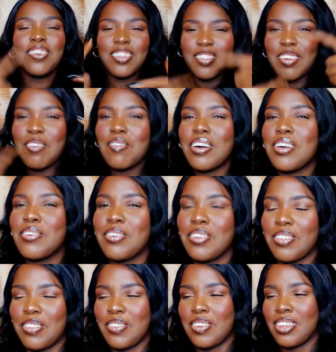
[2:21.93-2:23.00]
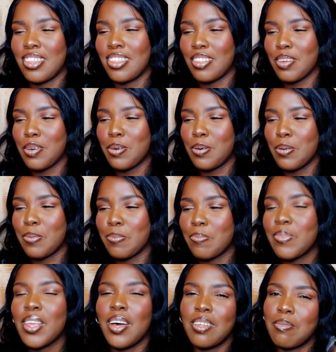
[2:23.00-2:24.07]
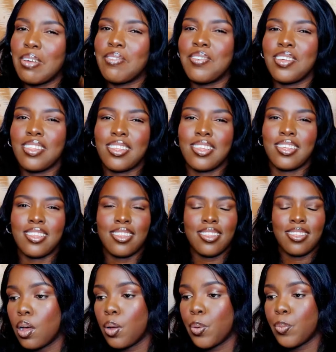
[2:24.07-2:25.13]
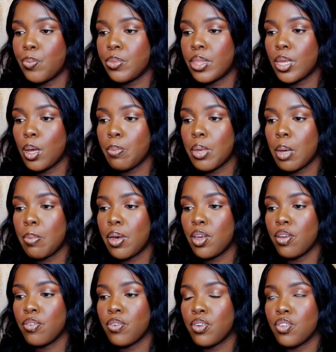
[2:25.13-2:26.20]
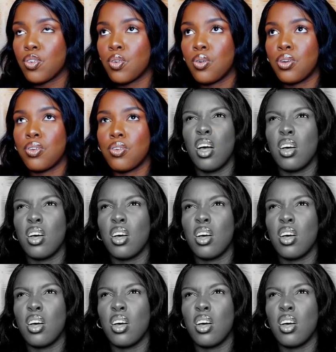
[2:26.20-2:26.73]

was doing what he was doing, so that was my best kiss. Tell me about your first crush.